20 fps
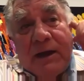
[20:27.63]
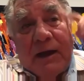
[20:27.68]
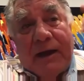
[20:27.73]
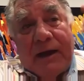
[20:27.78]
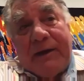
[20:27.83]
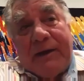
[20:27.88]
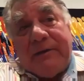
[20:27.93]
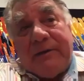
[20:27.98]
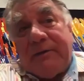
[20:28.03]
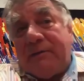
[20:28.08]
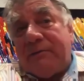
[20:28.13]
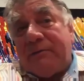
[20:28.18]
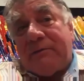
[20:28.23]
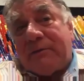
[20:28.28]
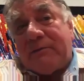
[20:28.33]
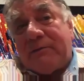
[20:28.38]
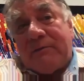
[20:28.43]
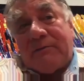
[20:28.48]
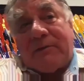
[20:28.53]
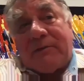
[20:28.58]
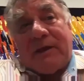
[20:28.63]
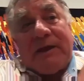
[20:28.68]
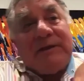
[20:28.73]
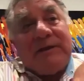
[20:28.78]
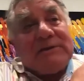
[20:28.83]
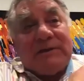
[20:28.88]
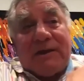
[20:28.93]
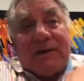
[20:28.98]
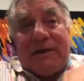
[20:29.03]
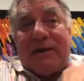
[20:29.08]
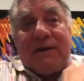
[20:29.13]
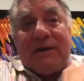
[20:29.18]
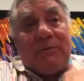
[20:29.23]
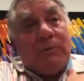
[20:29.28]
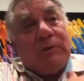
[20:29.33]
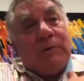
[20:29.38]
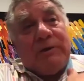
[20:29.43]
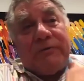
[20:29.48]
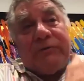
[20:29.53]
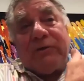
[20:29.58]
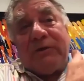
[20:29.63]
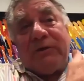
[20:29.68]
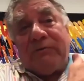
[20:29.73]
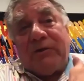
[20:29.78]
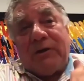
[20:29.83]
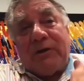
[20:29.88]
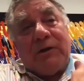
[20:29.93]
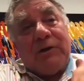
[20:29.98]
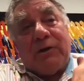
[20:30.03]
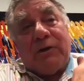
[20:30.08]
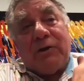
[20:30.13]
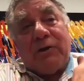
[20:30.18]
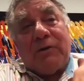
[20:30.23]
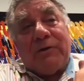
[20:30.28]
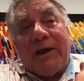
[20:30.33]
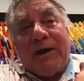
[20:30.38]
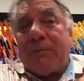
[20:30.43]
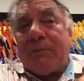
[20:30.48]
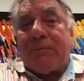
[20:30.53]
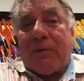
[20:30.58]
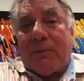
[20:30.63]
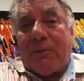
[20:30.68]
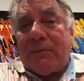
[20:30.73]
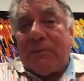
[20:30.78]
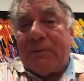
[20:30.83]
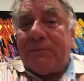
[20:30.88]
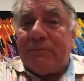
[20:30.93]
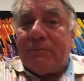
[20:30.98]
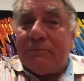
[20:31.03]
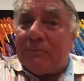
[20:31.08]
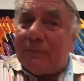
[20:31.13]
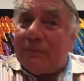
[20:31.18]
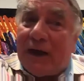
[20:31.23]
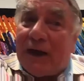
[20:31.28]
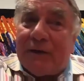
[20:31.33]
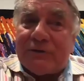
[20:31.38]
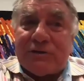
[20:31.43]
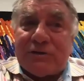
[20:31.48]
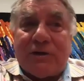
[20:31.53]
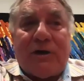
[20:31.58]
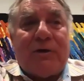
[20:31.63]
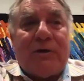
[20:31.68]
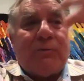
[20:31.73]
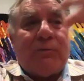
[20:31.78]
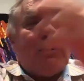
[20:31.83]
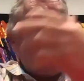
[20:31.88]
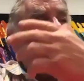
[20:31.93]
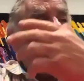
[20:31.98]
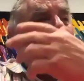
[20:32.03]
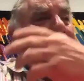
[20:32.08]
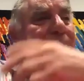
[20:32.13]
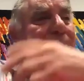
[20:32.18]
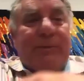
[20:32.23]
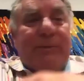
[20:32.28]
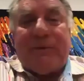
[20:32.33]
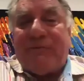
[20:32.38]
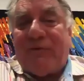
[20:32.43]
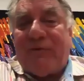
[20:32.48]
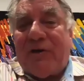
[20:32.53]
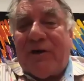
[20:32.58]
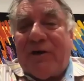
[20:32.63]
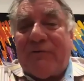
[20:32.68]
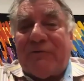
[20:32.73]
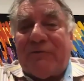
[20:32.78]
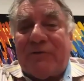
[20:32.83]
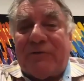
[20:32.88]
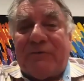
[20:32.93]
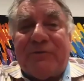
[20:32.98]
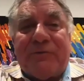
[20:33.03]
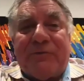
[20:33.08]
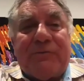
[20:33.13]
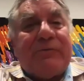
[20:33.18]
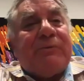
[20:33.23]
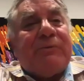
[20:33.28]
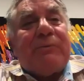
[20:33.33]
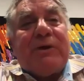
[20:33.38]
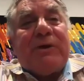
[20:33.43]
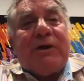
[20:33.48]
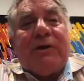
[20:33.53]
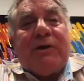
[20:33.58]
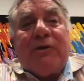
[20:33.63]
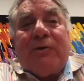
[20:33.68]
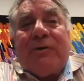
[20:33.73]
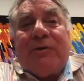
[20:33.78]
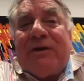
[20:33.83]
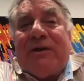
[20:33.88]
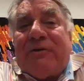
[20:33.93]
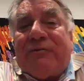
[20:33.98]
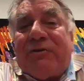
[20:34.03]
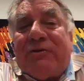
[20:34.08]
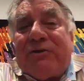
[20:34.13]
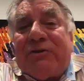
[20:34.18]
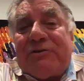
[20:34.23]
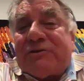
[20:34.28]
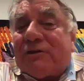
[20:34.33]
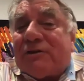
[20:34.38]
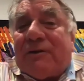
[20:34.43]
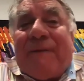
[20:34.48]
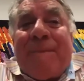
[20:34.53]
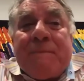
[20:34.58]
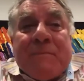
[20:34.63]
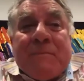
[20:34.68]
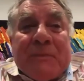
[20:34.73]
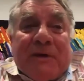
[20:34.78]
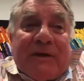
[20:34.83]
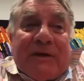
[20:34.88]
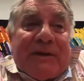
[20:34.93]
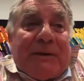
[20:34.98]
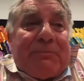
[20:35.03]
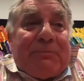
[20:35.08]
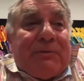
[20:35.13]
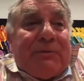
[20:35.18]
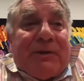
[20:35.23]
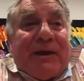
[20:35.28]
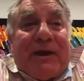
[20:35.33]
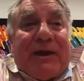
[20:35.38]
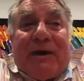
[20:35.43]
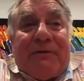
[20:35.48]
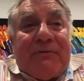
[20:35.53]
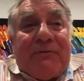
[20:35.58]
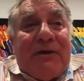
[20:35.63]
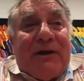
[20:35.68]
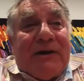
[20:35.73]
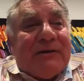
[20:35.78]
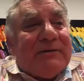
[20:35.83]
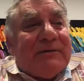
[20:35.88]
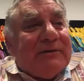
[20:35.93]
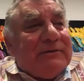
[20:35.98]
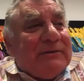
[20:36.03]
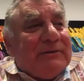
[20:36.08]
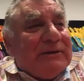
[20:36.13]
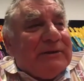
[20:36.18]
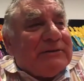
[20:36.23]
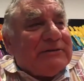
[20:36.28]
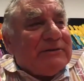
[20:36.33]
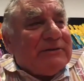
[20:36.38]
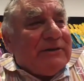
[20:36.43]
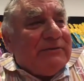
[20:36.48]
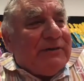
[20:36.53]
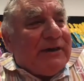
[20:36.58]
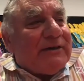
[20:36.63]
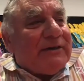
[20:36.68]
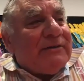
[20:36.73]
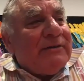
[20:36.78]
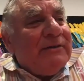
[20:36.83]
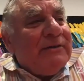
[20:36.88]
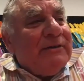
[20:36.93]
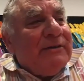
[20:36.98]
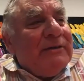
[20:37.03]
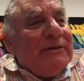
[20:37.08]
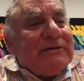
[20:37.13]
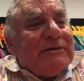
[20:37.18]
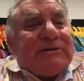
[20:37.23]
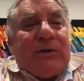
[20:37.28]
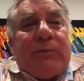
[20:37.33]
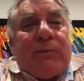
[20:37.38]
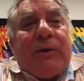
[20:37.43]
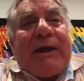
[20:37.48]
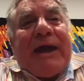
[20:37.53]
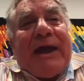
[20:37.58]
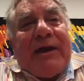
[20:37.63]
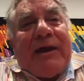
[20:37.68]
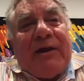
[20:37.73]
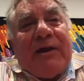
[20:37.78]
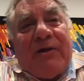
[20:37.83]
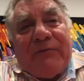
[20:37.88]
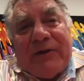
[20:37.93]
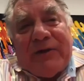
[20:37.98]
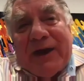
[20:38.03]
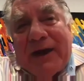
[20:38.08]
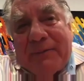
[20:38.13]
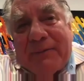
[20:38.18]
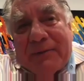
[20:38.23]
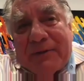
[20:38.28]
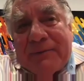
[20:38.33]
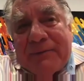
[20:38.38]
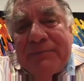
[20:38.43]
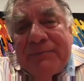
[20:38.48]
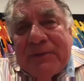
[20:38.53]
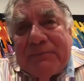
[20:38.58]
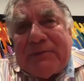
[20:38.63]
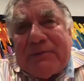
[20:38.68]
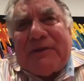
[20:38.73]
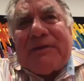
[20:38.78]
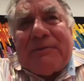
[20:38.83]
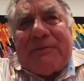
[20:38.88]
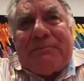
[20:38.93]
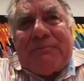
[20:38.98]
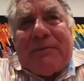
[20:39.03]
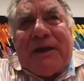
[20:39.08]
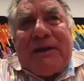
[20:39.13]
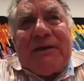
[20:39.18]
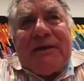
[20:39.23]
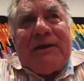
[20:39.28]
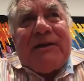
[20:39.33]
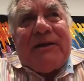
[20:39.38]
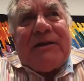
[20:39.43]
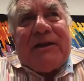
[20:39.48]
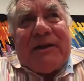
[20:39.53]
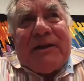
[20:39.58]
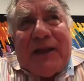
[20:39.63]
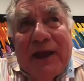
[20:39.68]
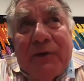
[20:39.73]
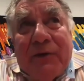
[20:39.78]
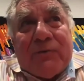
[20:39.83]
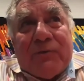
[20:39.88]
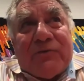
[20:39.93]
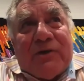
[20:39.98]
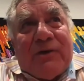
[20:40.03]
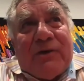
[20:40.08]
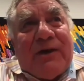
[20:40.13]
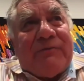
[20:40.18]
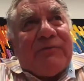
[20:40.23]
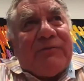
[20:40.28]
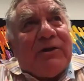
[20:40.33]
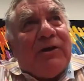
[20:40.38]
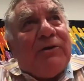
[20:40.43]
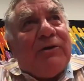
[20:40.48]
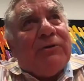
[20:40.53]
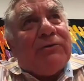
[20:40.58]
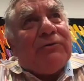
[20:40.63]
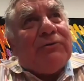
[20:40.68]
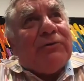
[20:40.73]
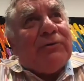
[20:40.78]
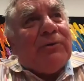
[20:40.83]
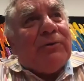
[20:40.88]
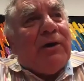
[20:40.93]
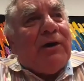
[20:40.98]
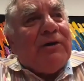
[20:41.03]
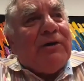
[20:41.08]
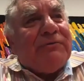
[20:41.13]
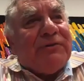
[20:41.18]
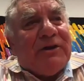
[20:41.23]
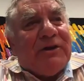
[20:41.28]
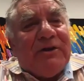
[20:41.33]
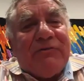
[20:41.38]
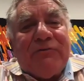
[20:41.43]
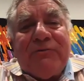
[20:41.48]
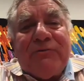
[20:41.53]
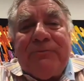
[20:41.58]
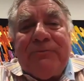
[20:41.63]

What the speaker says: and they say, well, if you can cure our problem, our child will be able to be fine will be cured in the future. And that they are right. It's correct. So we can overcome it, but it may mean that they also have to go through IVF.